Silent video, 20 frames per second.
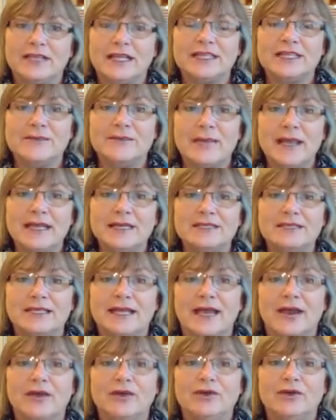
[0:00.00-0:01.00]
It's
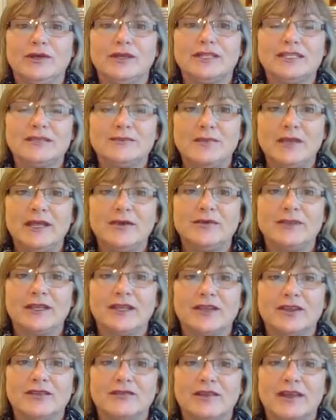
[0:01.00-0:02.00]
amazing how you can speak with
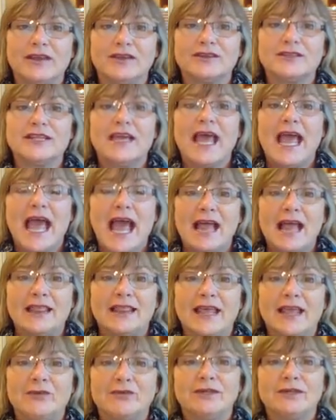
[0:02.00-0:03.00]
the other vendors
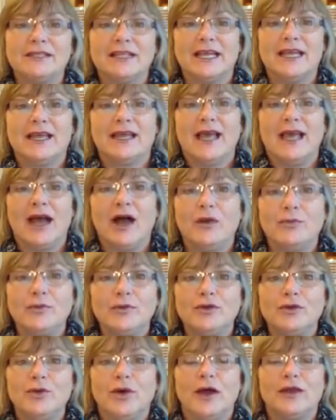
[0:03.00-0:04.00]
and they will help
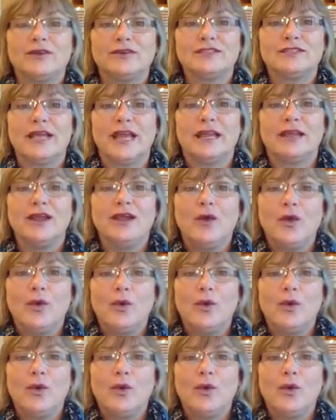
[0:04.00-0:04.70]
you understand